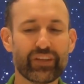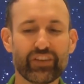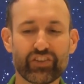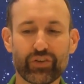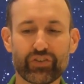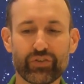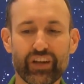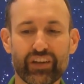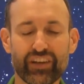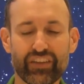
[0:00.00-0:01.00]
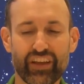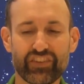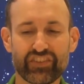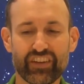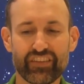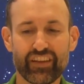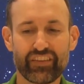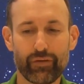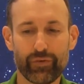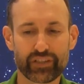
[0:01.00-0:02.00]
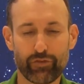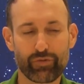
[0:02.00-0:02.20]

So not that much of a